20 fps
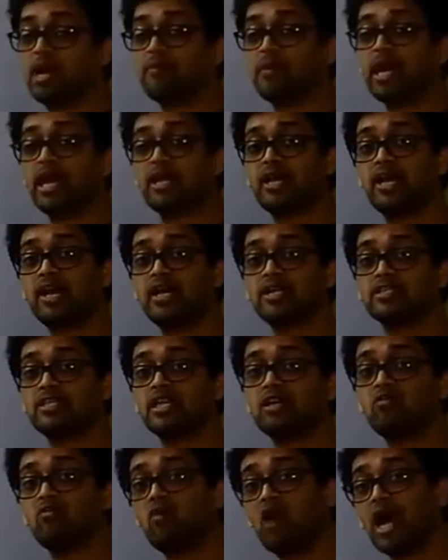am I
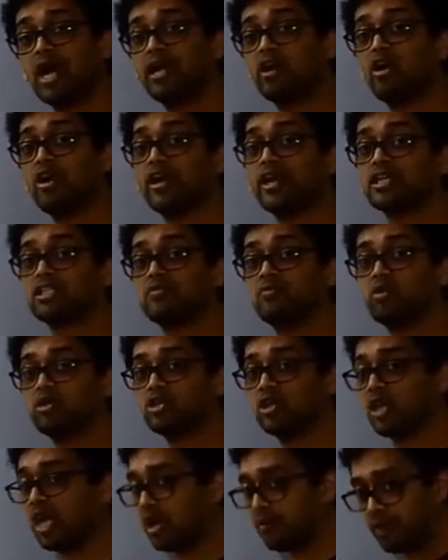analyzing? Y or x
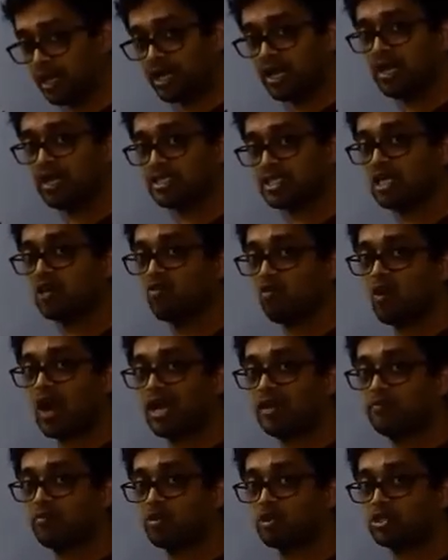motion? I am analyzing
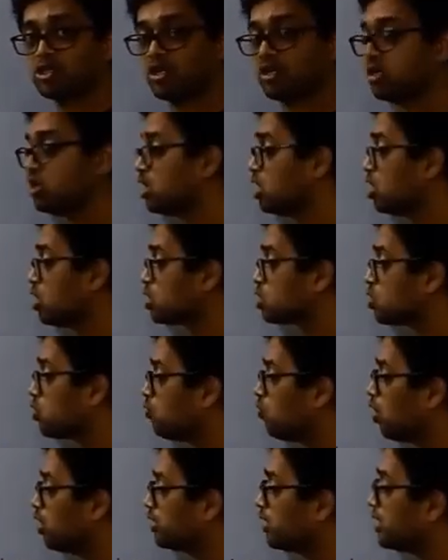y motion. So
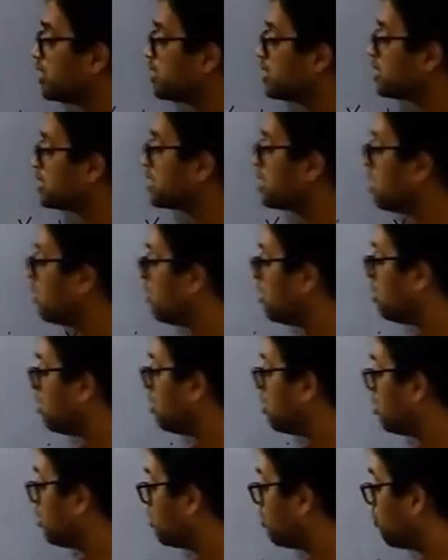what is
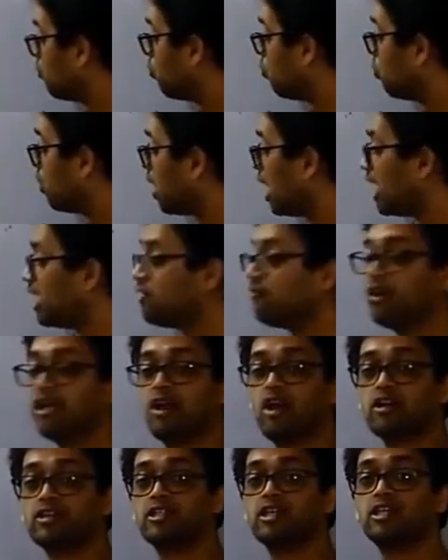the y
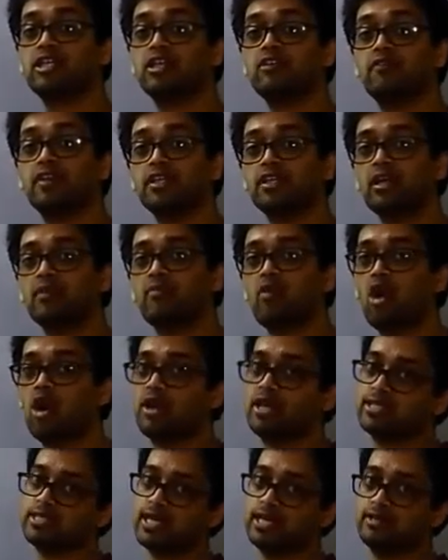velocity when the
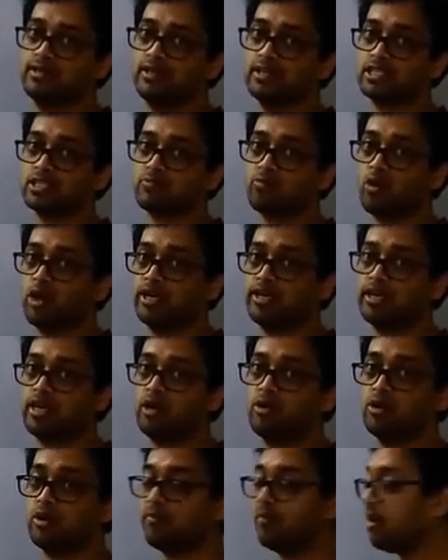ball is at this point?
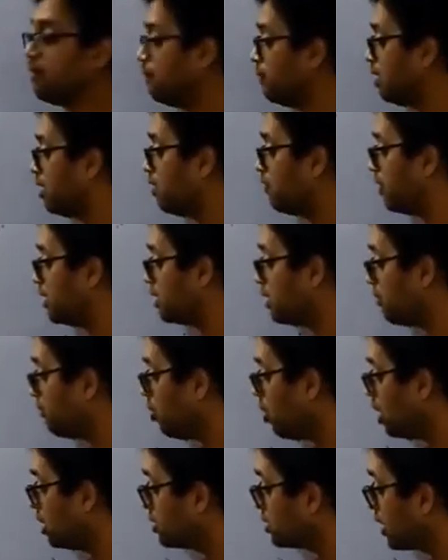Now remember, when the
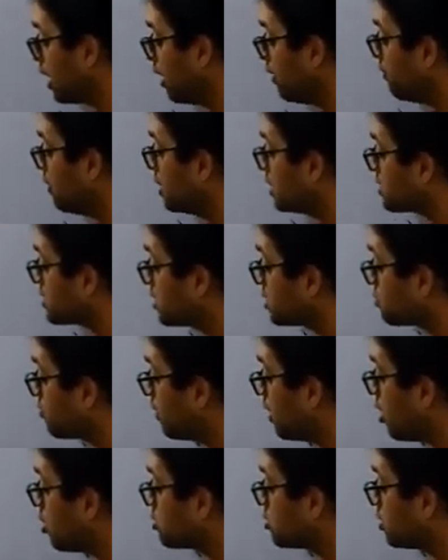ball travels, its
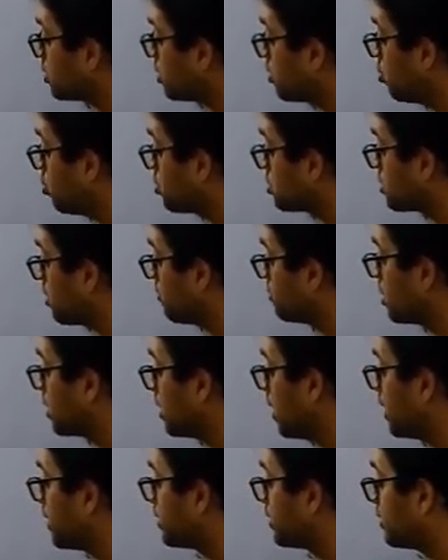velocity goes
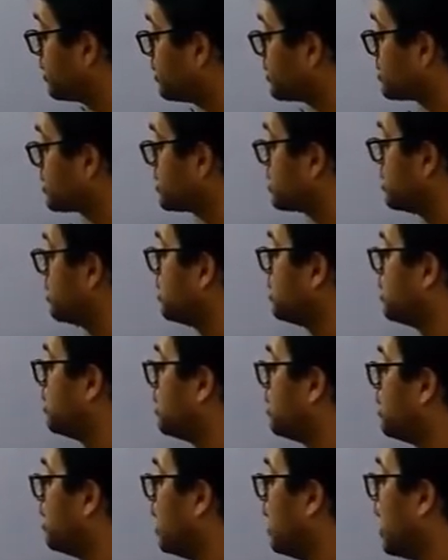something like this,
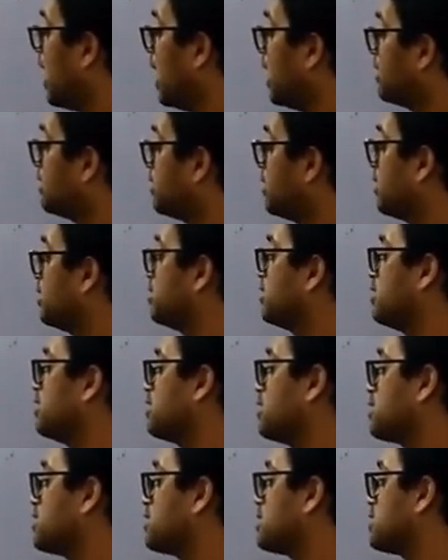and then
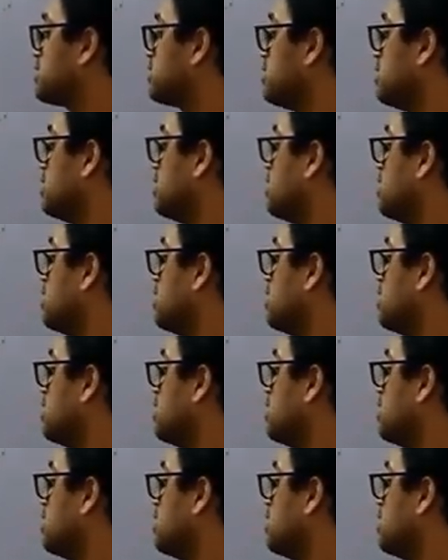this,